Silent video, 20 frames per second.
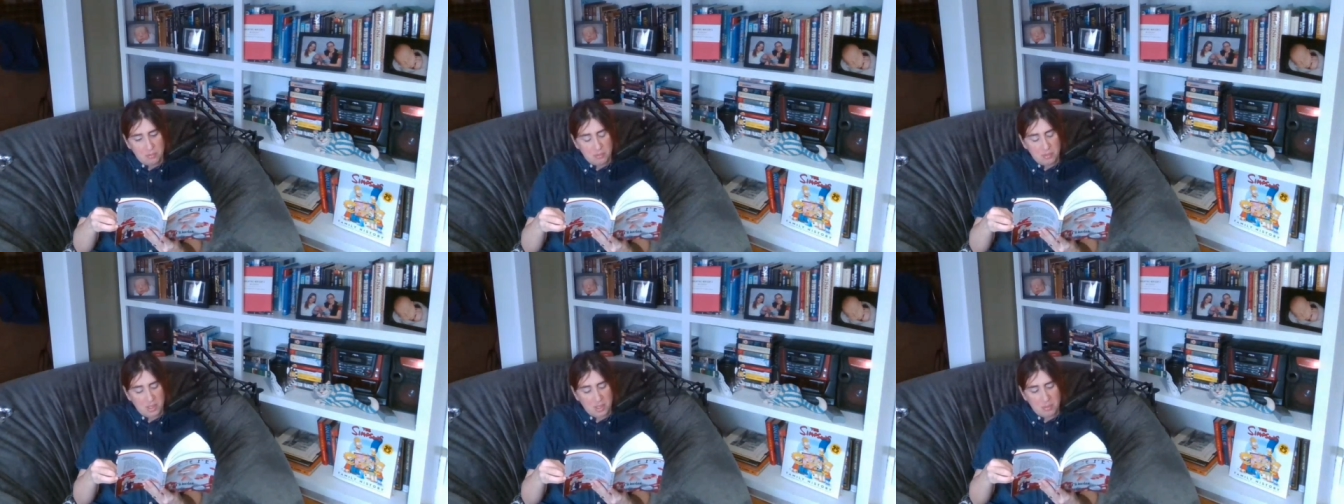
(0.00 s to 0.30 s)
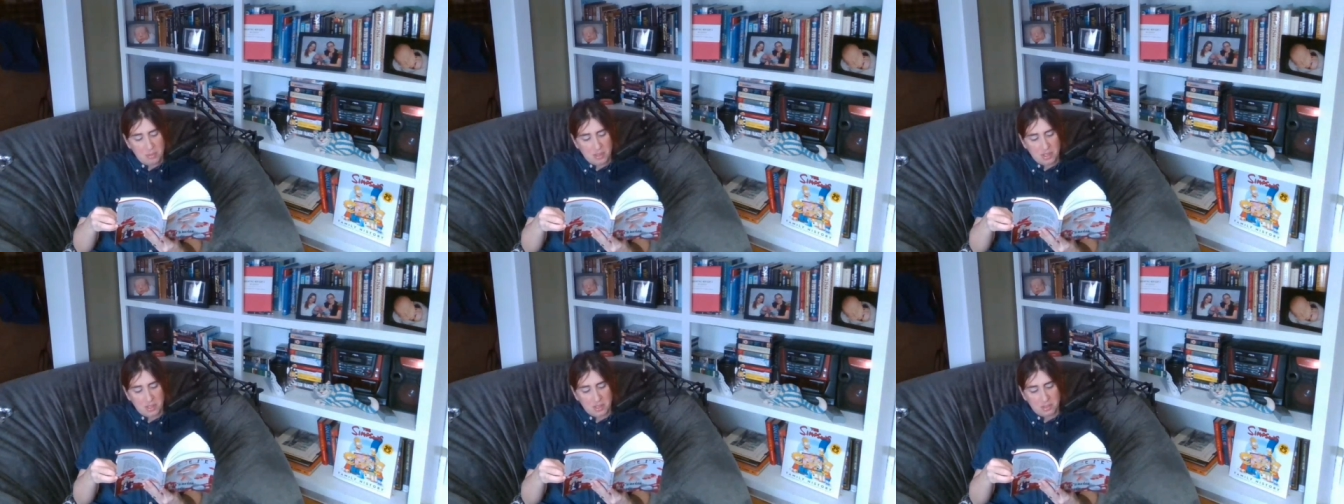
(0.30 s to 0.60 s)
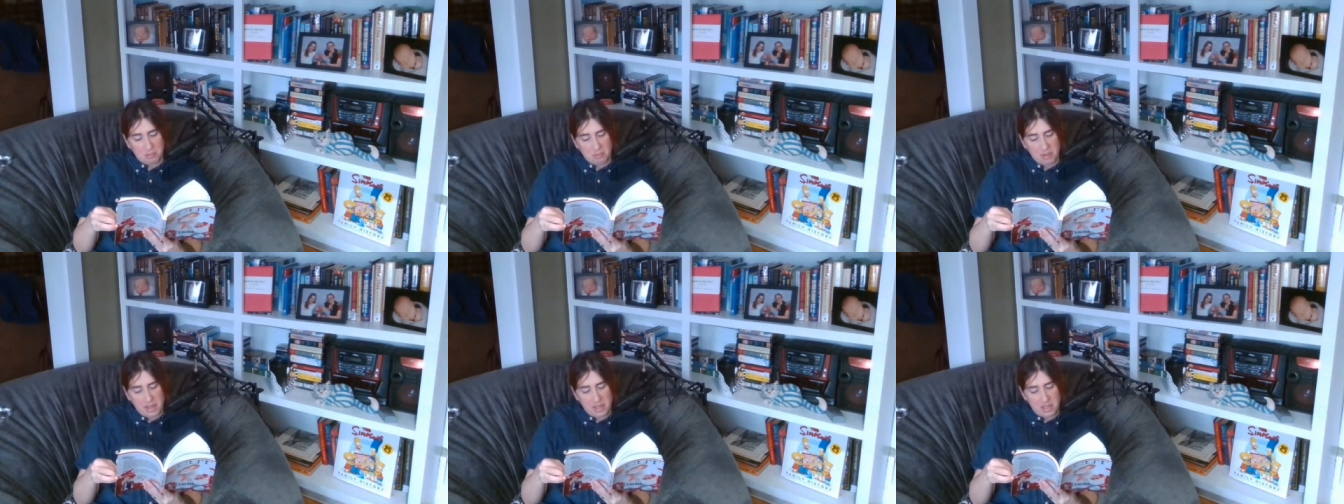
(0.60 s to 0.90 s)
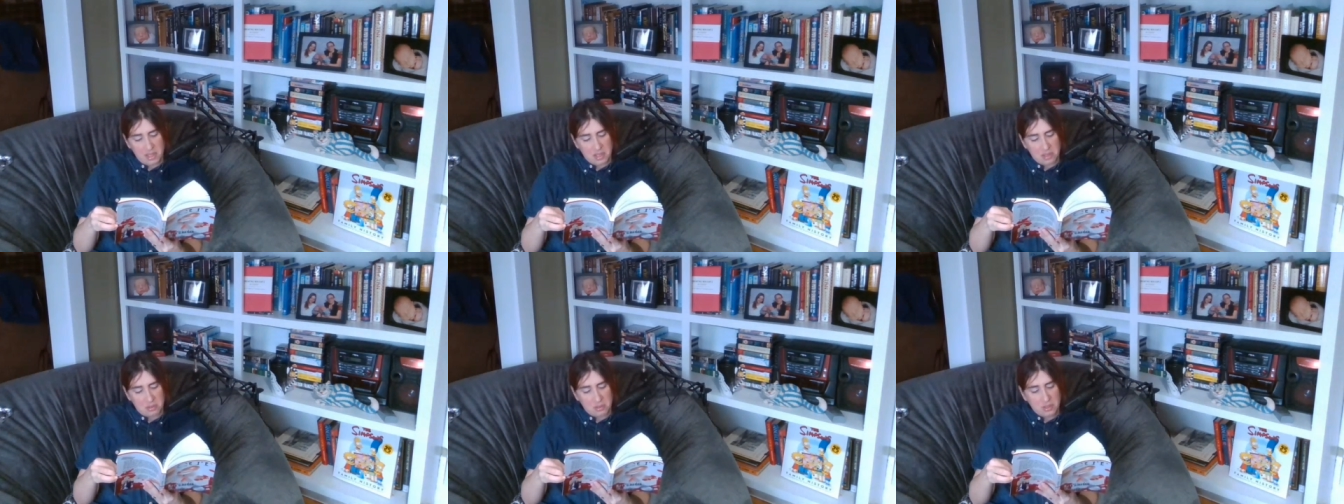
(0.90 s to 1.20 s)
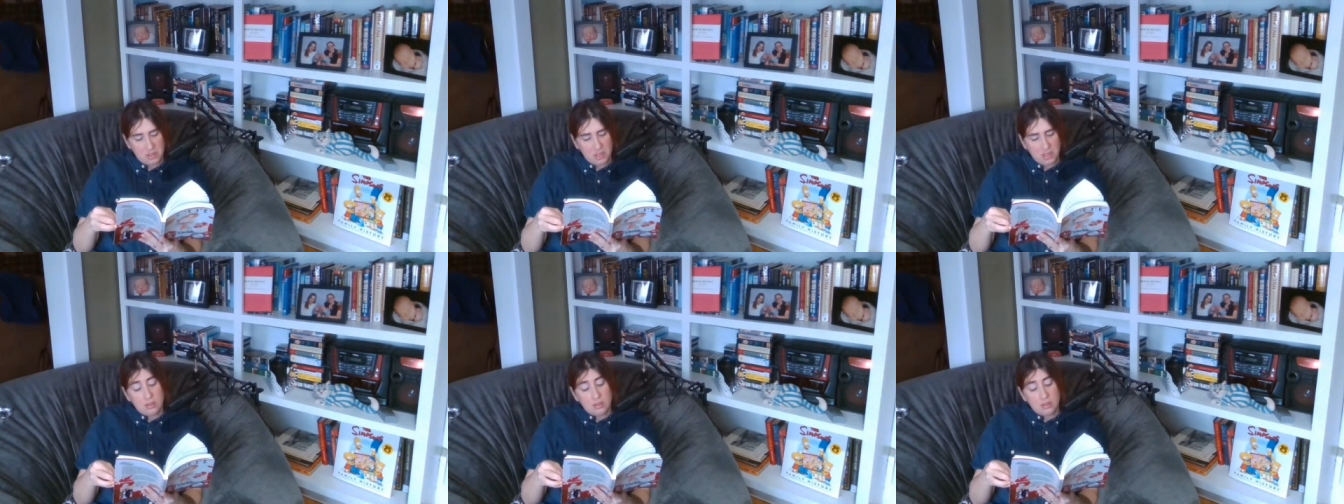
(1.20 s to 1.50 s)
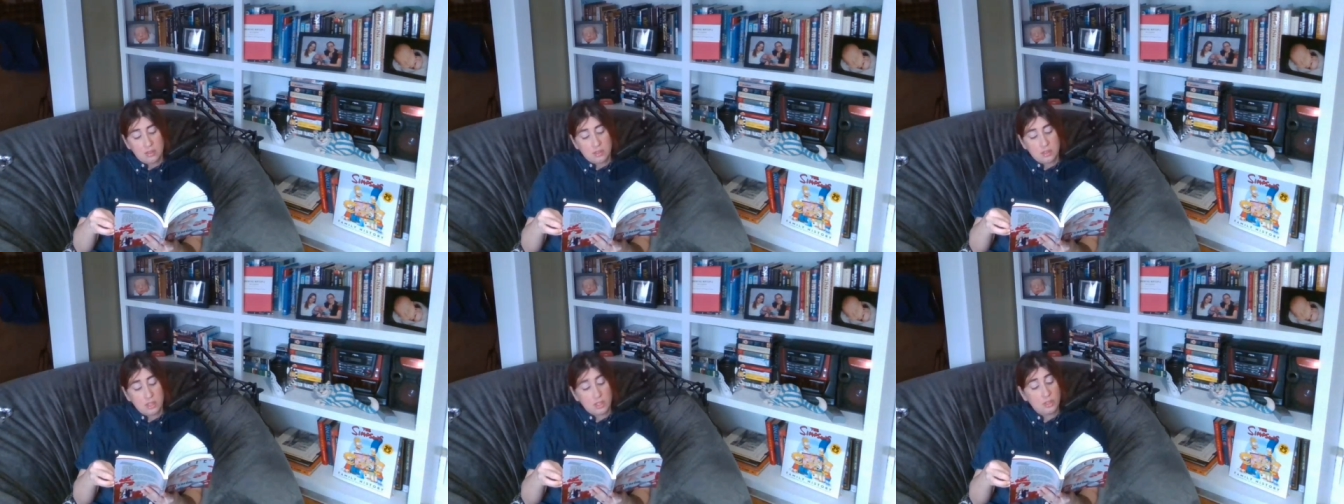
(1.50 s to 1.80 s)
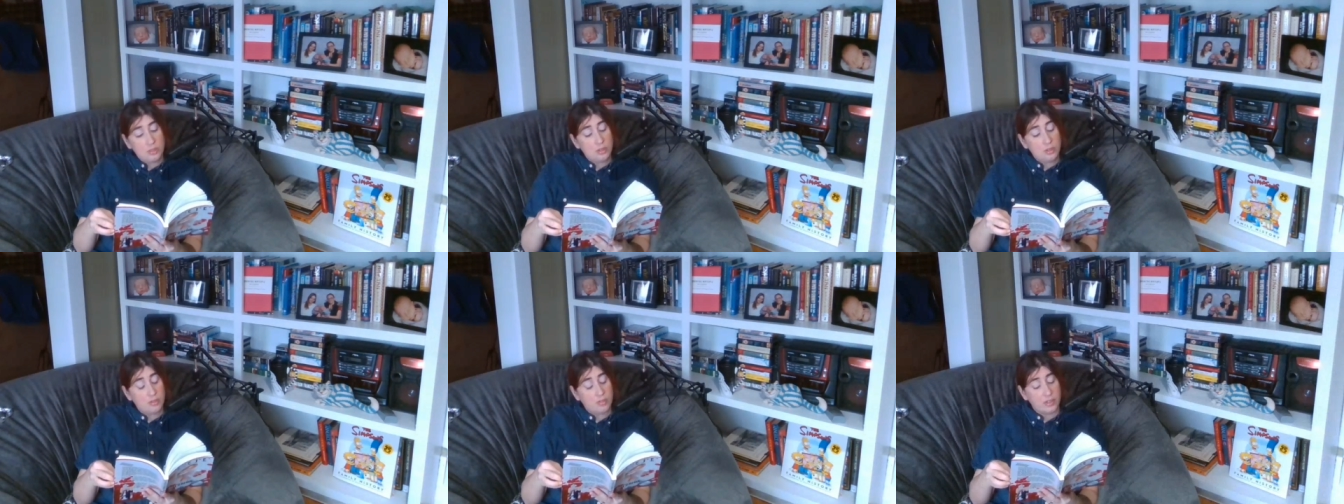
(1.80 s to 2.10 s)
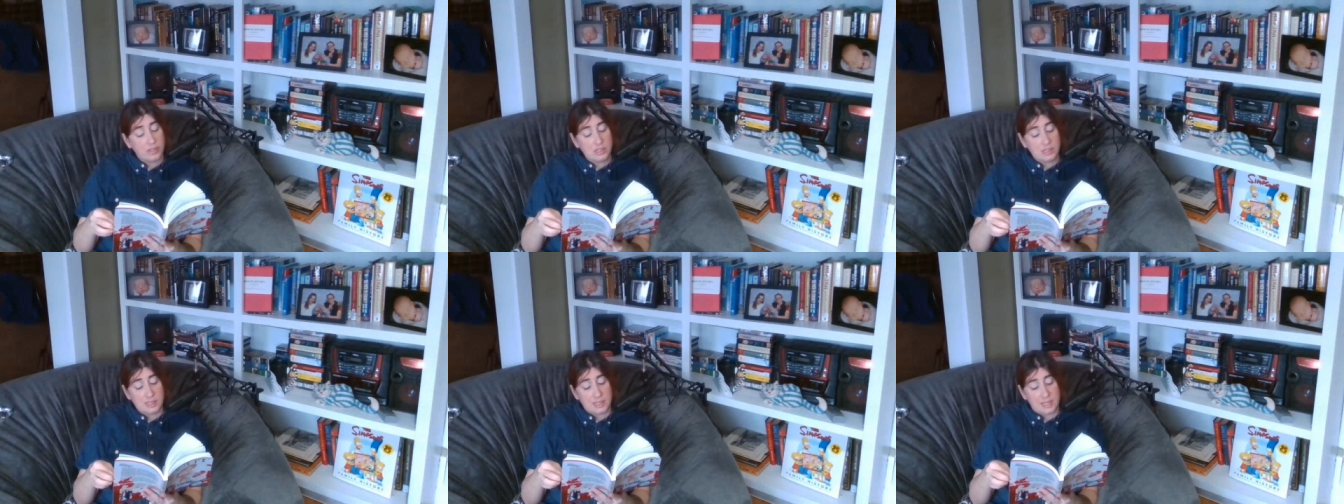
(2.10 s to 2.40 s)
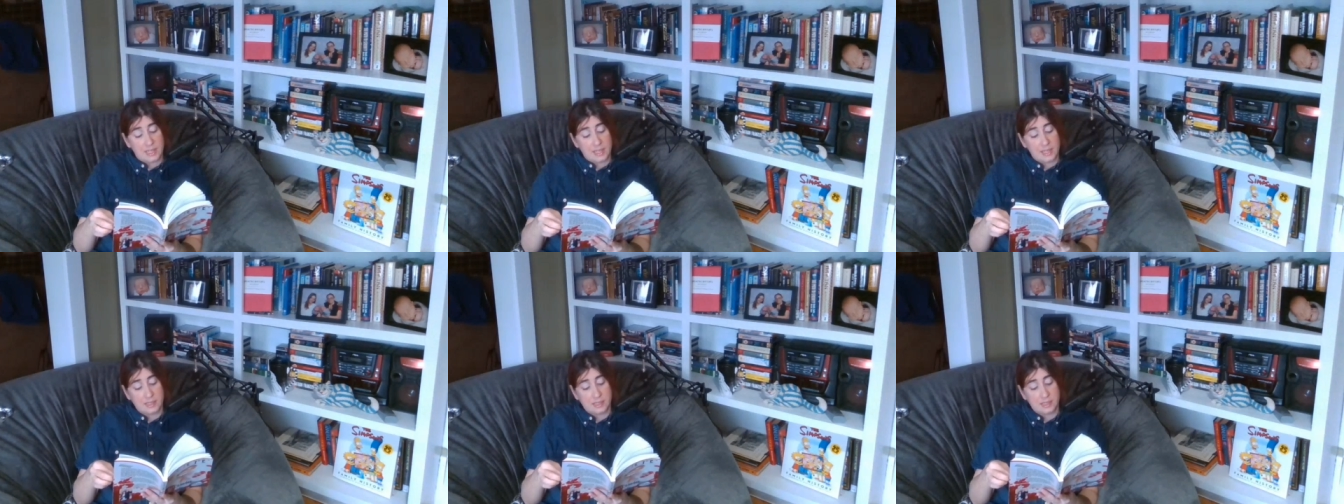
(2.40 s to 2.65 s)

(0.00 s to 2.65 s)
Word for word: But I put on the radio. The university